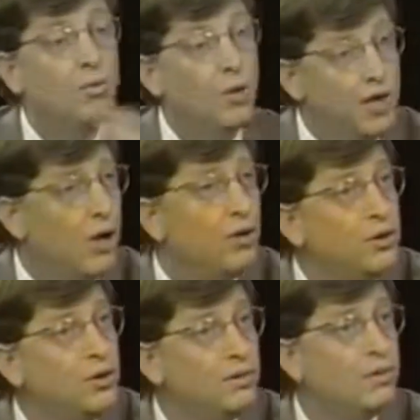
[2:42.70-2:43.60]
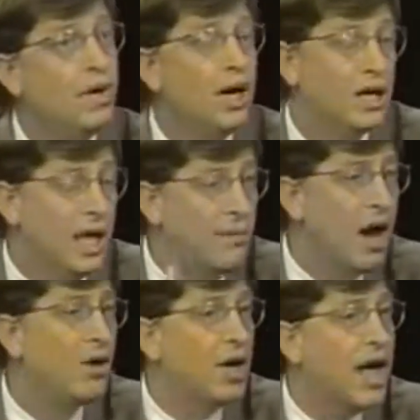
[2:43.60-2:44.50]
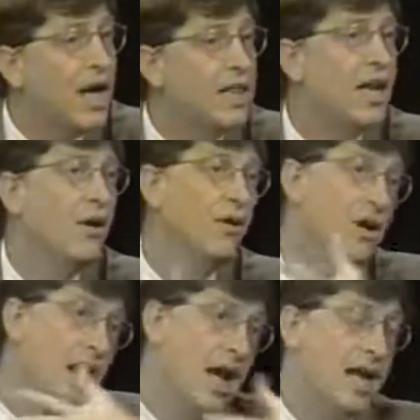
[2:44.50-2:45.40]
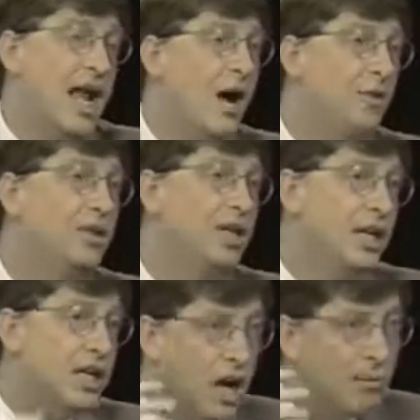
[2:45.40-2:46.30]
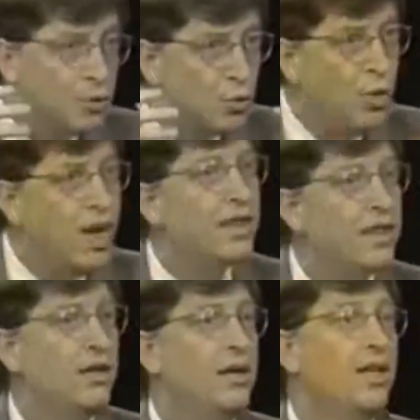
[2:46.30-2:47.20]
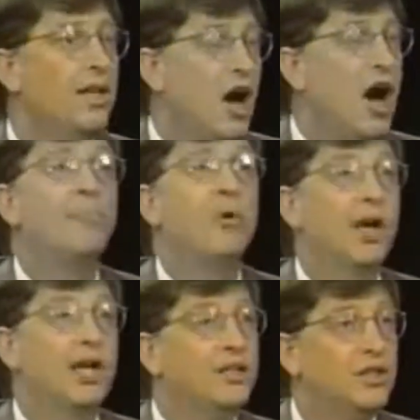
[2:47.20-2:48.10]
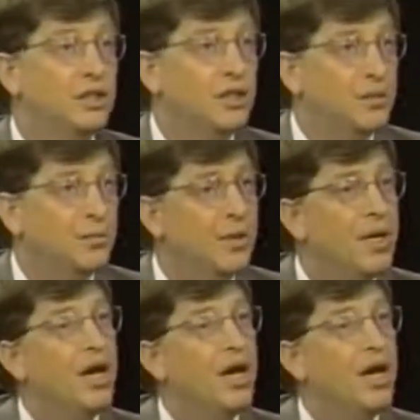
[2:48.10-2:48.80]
Windows came out ahead there, and now it comes with the operating system.